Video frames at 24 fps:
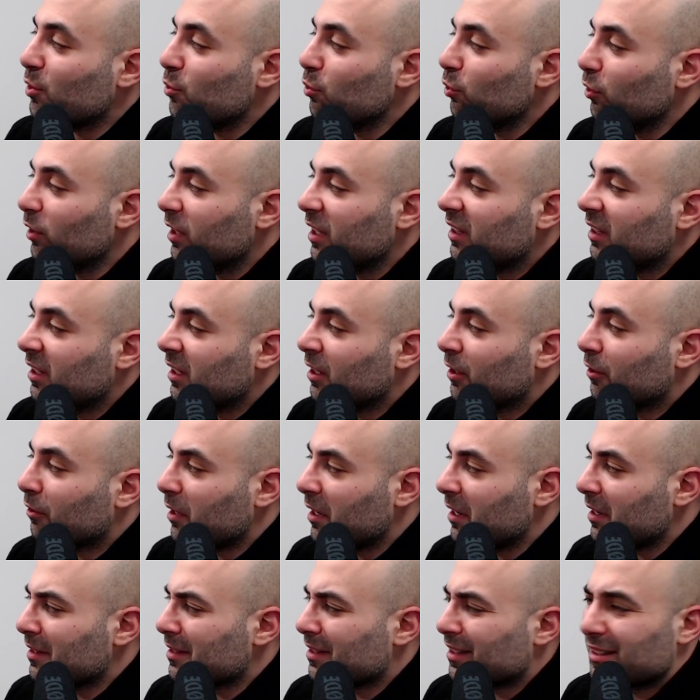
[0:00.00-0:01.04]
you look at the
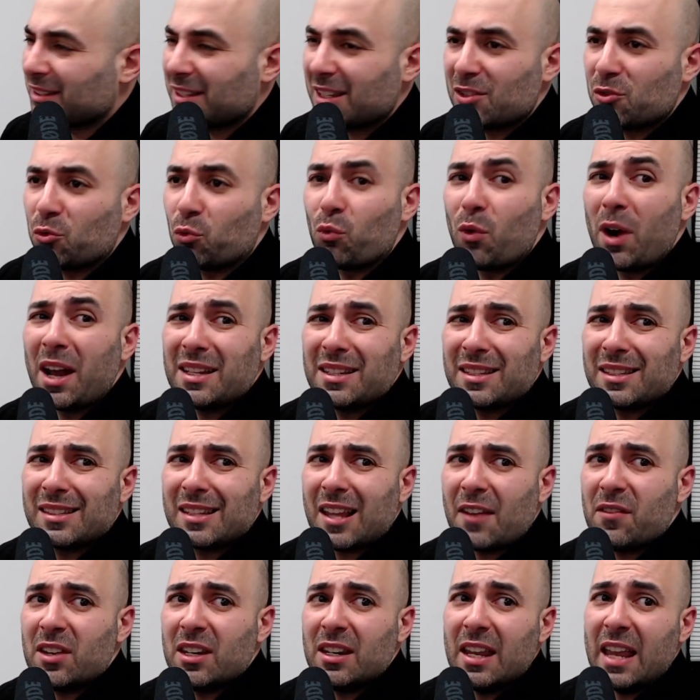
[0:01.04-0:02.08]
ingredients, it says red
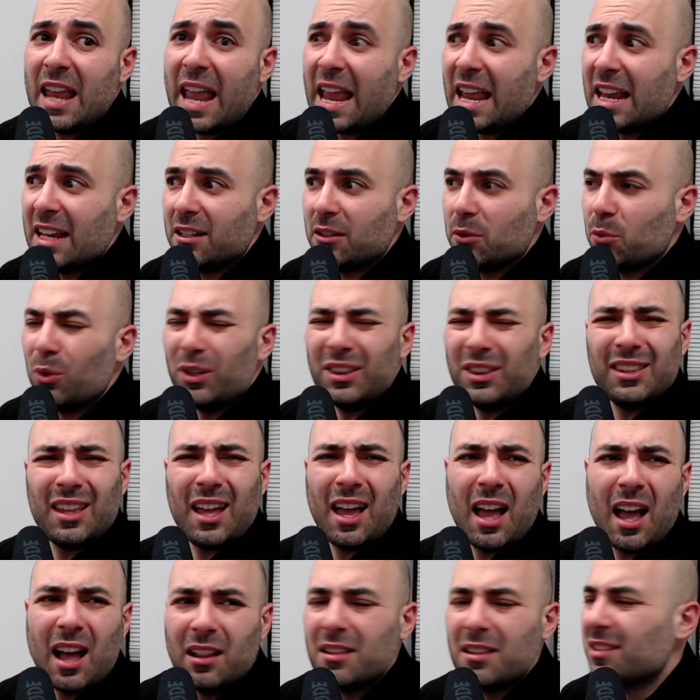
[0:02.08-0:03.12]
78. What the
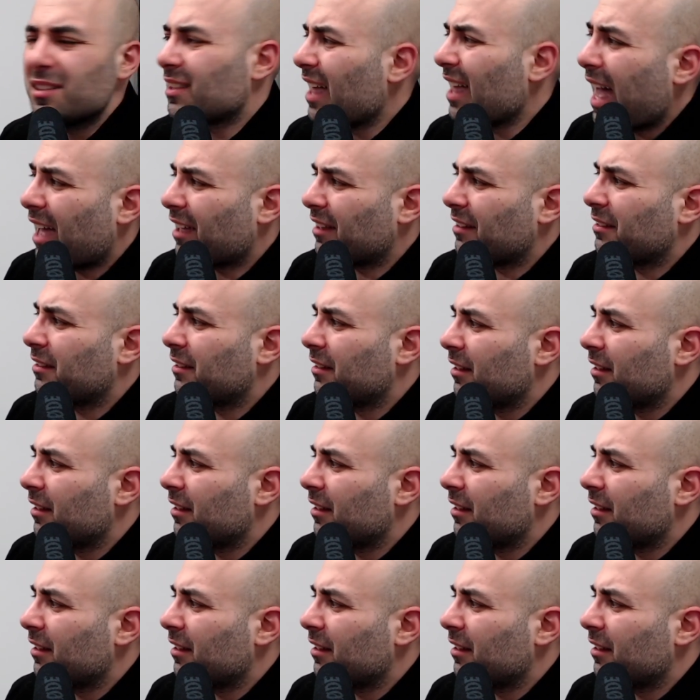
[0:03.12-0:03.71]
hell is that?